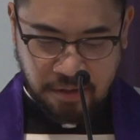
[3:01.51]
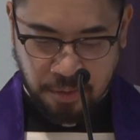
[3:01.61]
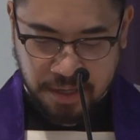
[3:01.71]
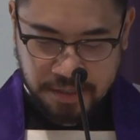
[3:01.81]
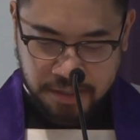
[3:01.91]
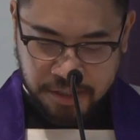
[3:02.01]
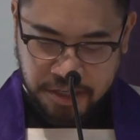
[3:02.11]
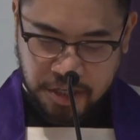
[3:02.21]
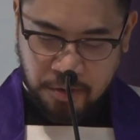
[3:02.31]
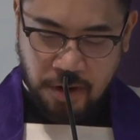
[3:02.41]
one
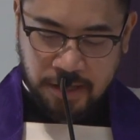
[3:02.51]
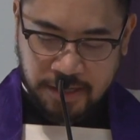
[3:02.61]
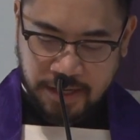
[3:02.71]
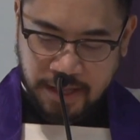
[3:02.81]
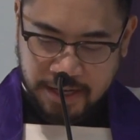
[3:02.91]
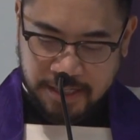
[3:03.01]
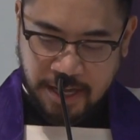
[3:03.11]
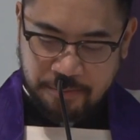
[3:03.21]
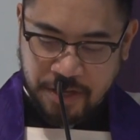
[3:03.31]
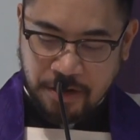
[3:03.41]
such quality that has
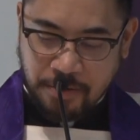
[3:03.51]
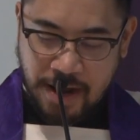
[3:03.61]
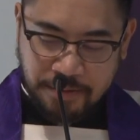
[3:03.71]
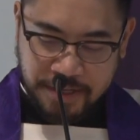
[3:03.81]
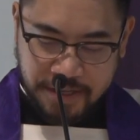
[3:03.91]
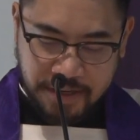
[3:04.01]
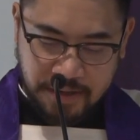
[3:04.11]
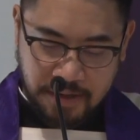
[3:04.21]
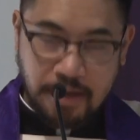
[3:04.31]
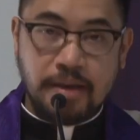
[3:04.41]
kept me grounded
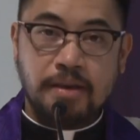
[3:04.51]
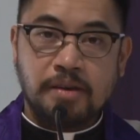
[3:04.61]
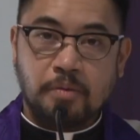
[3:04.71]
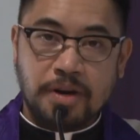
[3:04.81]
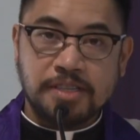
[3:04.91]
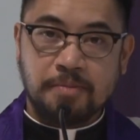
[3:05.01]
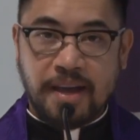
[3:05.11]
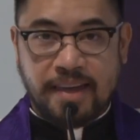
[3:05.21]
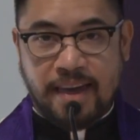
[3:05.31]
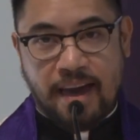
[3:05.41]
was
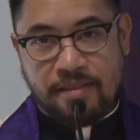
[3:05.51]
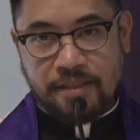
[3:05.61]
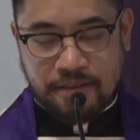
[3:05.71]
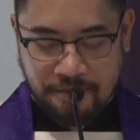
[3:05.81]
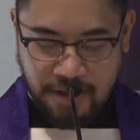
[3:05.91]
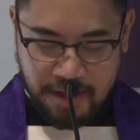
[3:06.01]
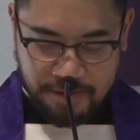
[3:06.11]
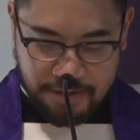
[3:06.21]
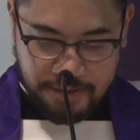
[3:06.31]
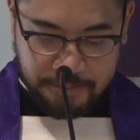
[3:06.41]
my Catholic
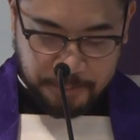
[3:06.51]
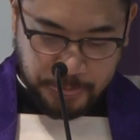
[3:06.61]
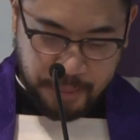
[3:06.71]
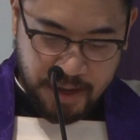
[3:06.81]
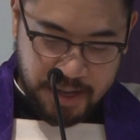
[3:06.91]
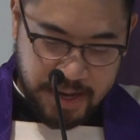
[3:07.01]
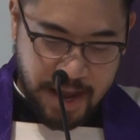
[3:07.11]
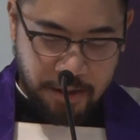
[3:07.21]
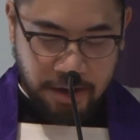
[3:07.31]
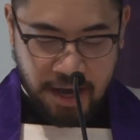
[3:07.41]
faith.
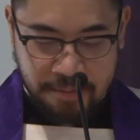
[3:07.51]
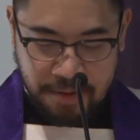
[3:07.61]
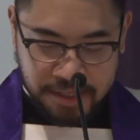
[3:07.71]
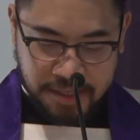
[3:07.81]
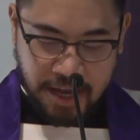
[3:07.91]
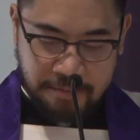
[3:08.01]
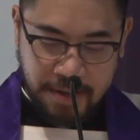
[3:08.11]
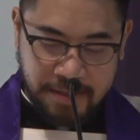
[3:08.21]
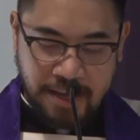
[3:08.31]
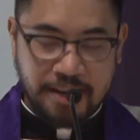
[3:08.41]
Now, I must
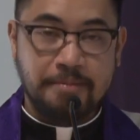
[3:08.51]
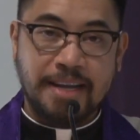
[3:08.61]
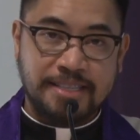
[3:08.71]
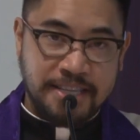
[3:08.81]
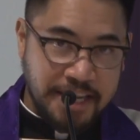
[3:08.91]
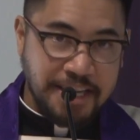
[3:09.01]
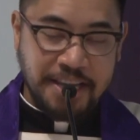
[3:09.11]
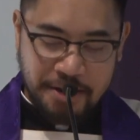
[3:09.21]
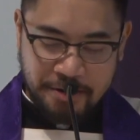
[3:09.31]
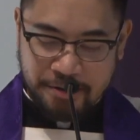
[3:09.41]
admit that in my teen
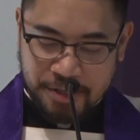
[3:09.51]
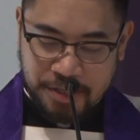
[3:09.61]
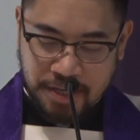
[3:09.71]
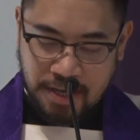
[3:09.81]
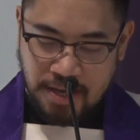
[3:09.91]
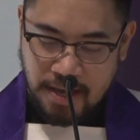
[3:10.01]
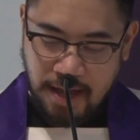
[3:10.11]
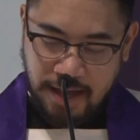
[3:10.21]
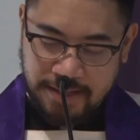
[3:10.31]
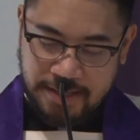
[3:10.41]
years,
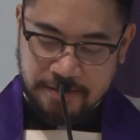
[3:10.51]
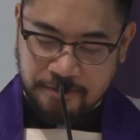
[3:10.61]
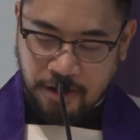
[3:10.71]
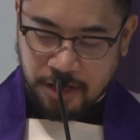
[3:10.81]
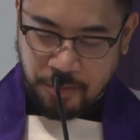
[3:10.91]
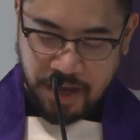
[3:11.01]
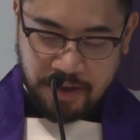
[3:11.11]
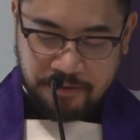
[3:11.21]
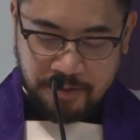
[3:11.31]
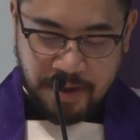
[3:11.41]
I did fall
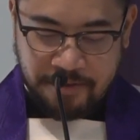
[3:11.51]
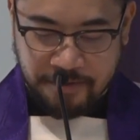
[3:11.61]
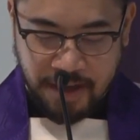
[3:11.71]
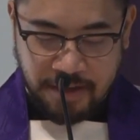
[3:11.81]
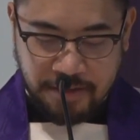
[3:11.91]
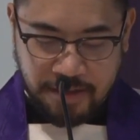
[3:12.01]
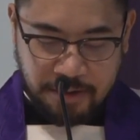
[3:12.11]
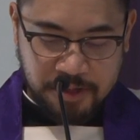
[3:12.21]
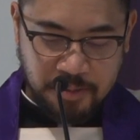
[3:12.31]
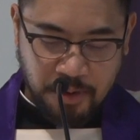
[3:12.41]
away from my faith.
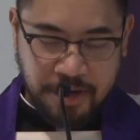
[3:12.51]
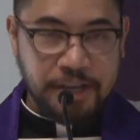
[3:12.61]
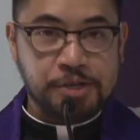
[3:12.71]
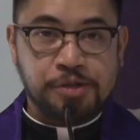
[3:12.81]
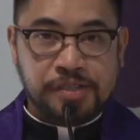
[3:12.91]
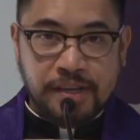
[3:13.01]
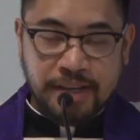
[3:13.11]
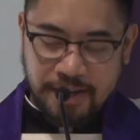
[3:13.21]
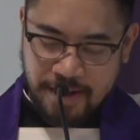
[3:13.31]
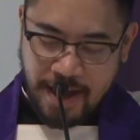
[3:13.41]
I was more interested
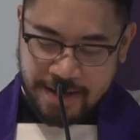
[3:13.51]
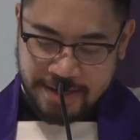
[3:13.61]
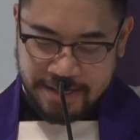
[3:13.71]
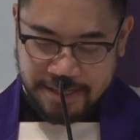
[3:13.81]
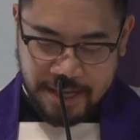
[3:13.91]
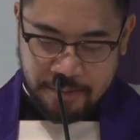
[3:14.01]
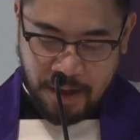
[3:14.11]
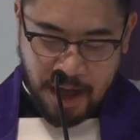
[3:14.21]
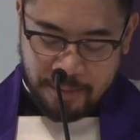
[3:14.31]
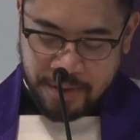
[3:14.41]
in 90s hip
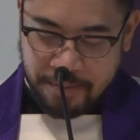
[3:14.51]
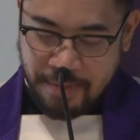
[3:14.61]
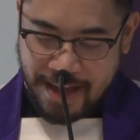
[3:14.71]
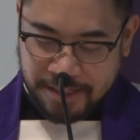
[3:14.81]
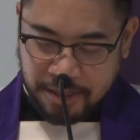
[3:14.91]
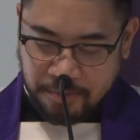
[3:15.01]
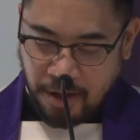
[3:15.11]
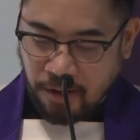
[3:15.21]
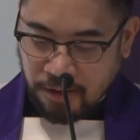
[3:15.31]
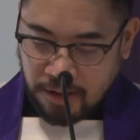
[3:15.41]
hop and
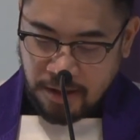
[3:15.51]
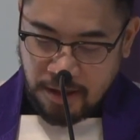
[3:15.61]
basketball.